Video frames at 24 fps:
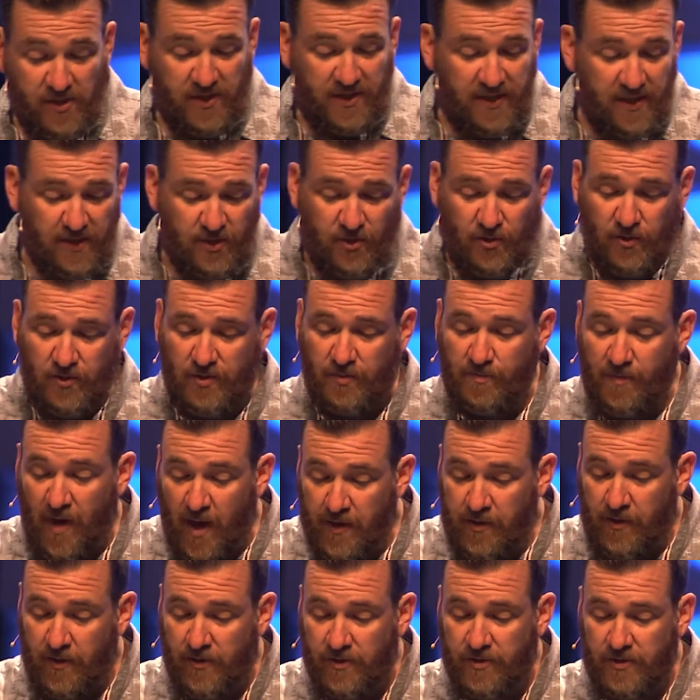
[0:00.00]
sisters,
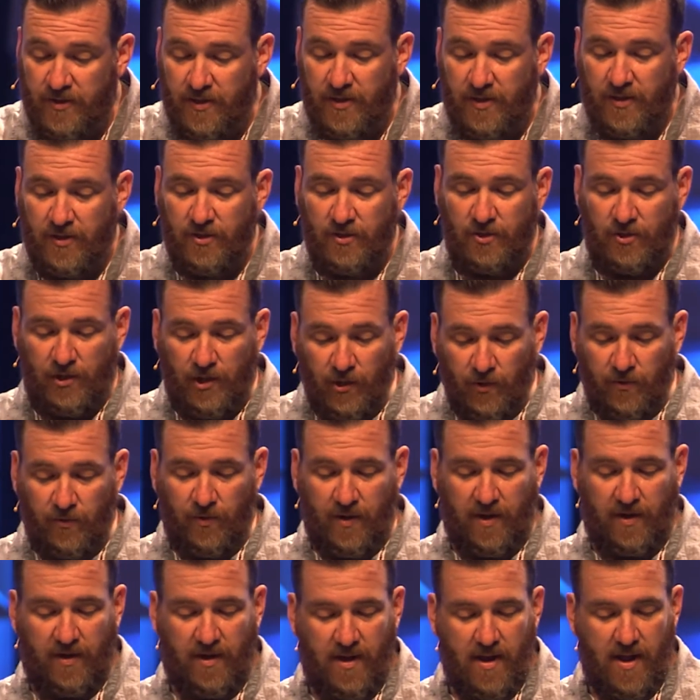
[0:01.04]
mothers,
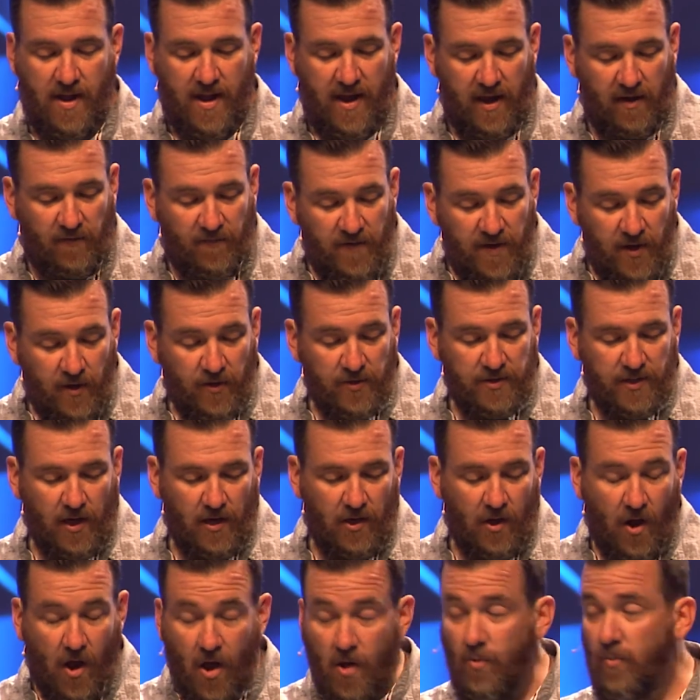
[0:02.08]
children, and fields,
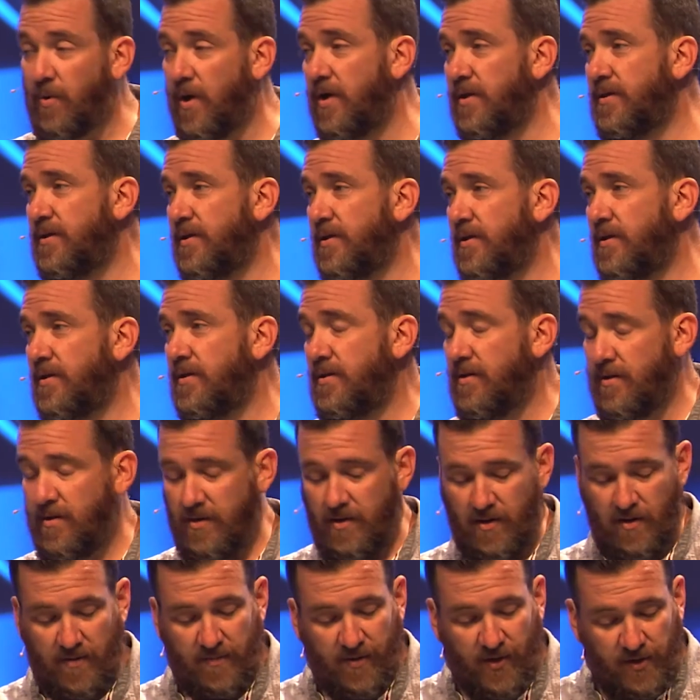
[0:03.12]
along with
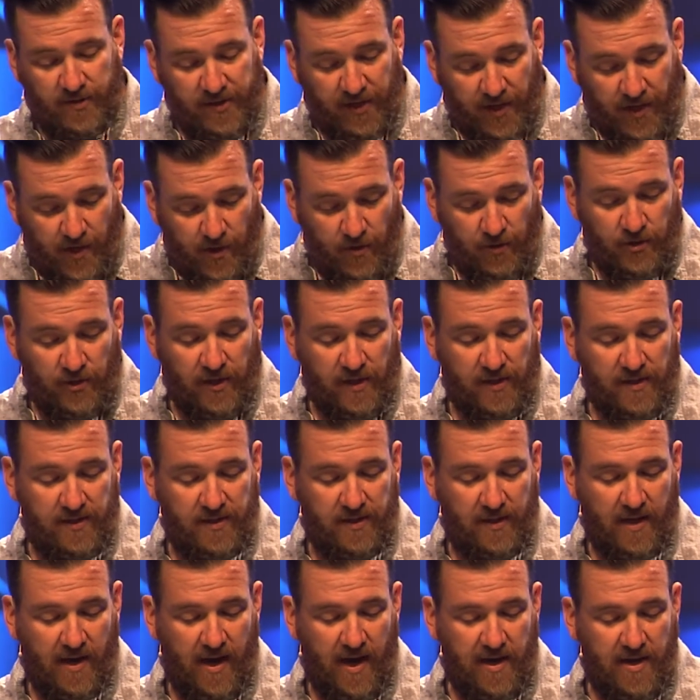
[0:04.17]

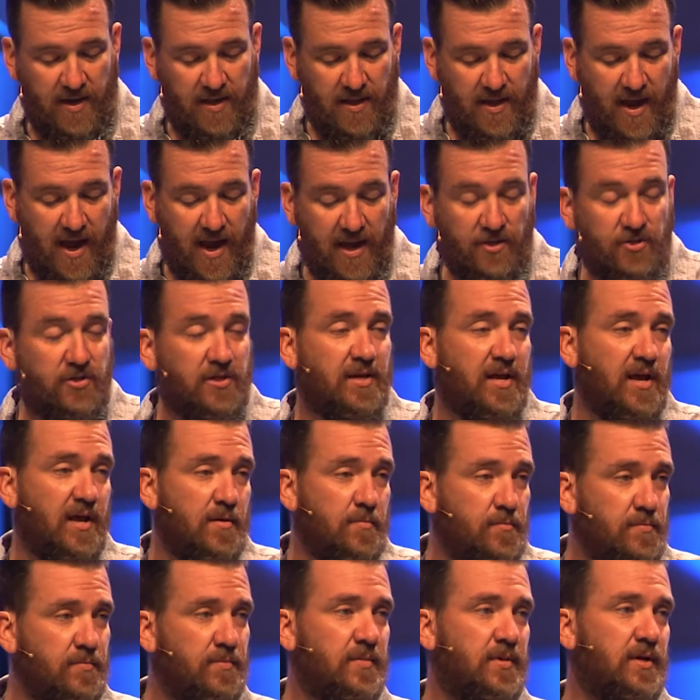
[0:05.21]
persecutions, and in the age to
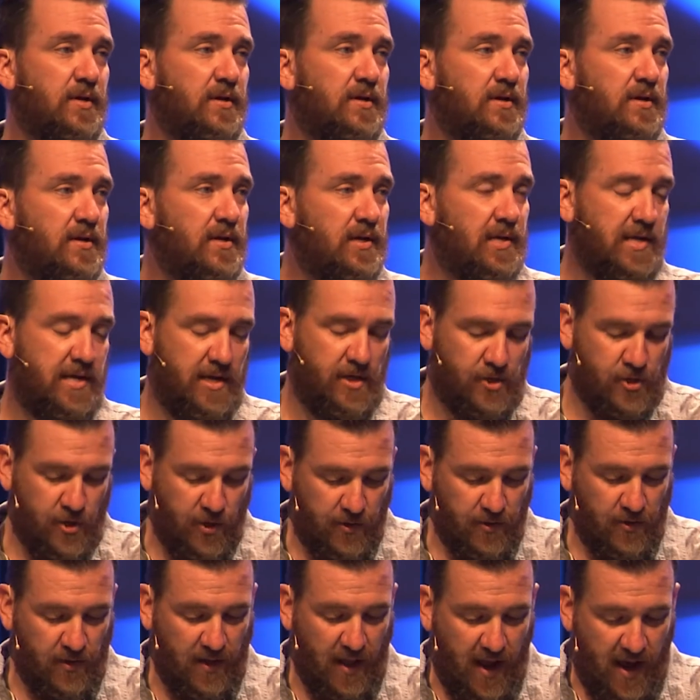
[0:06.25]
come,
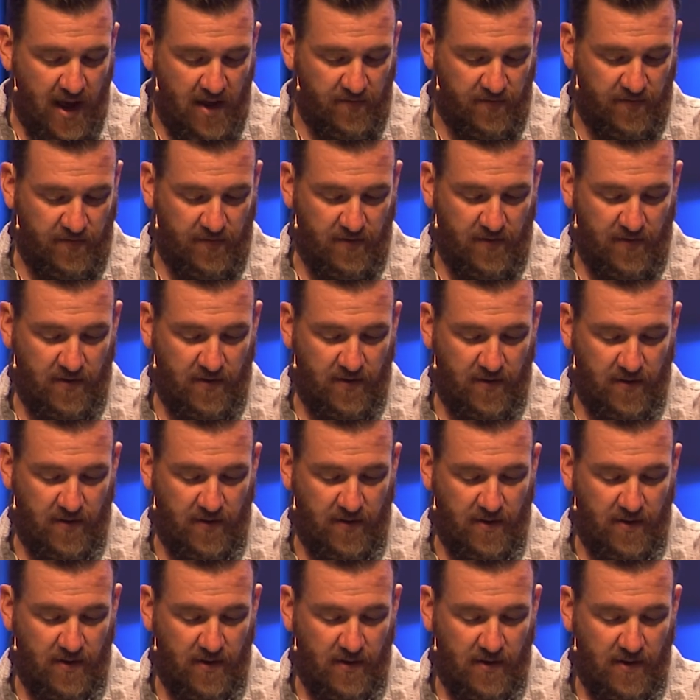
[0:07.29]
eternal life."
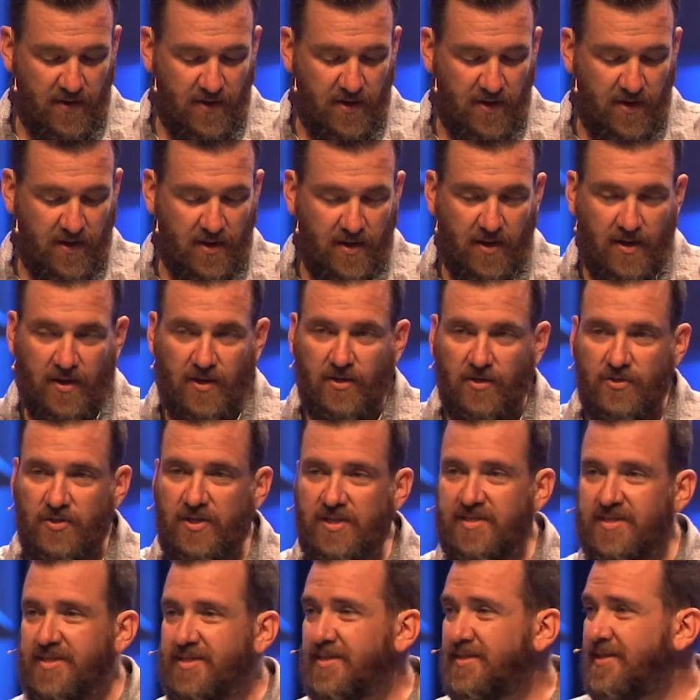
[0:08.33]

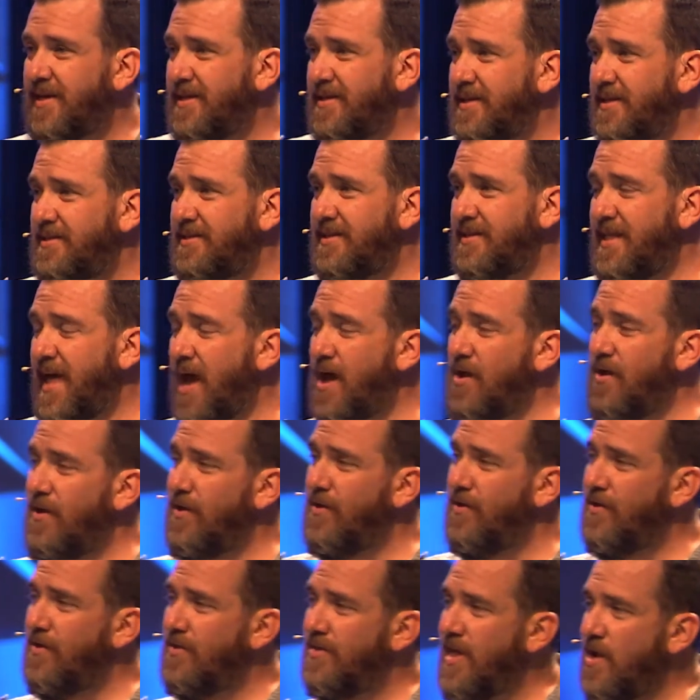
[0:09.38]
Jesus is saying, listen,
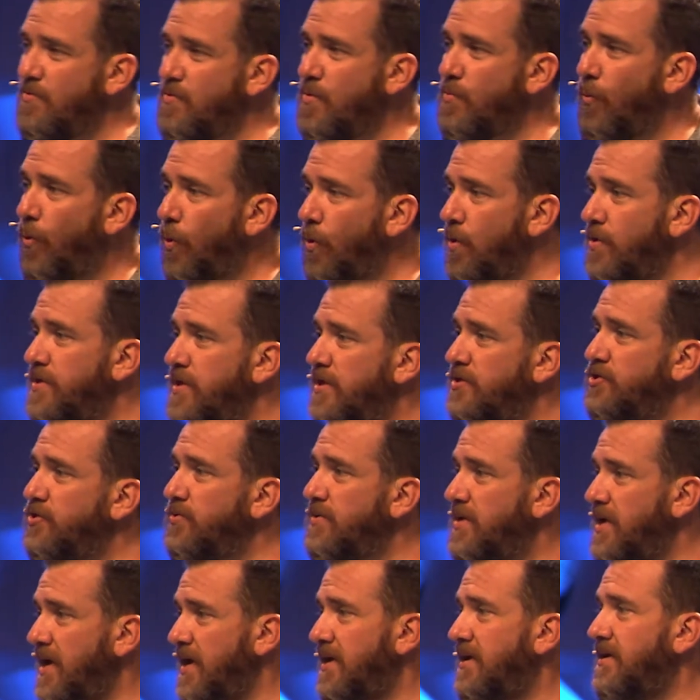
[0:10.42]
that reward that you
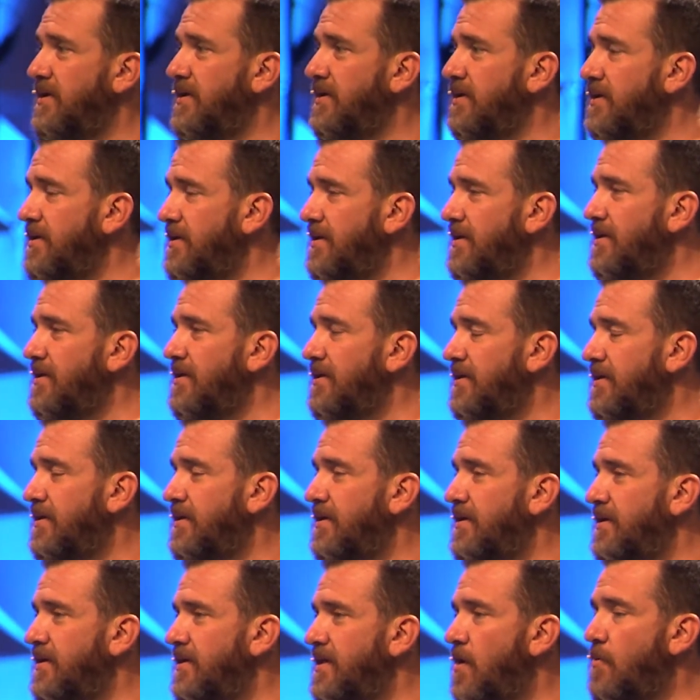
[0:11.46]
get,
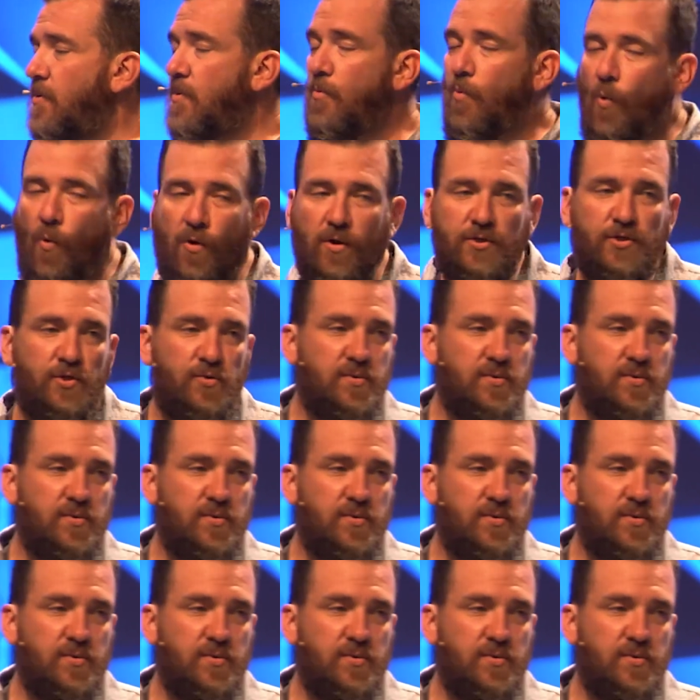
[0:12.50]
that reward you